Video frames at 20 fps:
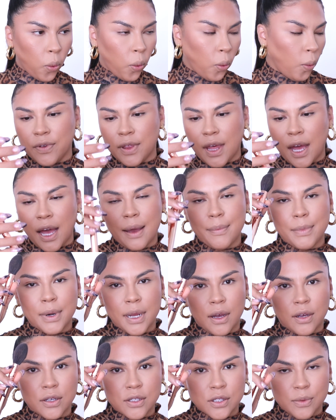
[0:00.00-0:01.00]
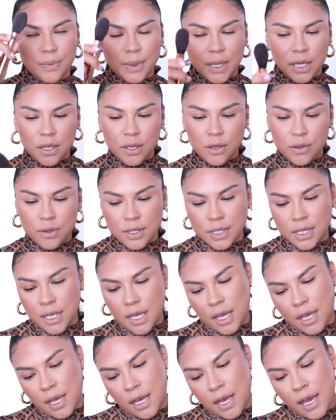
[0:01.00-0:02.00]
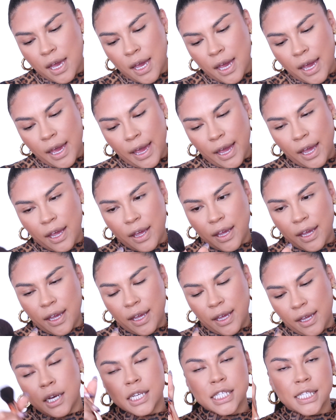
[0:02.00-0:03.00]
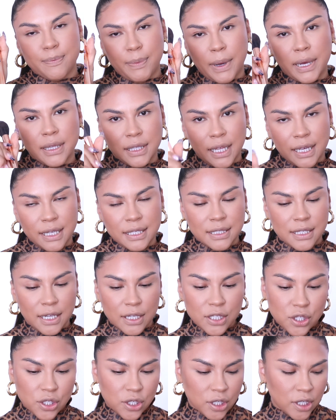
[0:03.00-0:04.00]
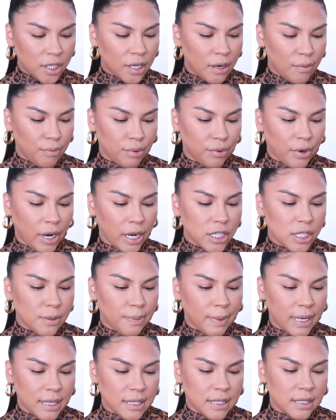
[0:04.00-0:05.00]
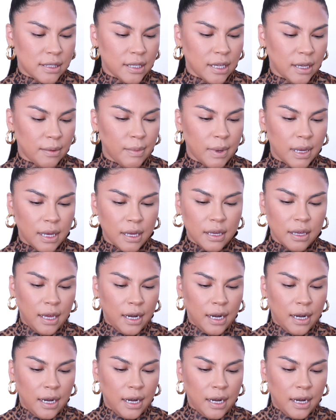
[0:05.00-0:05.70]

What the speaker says: For that, I'm gonna also be using a Spotlight Duster brush by Sigma.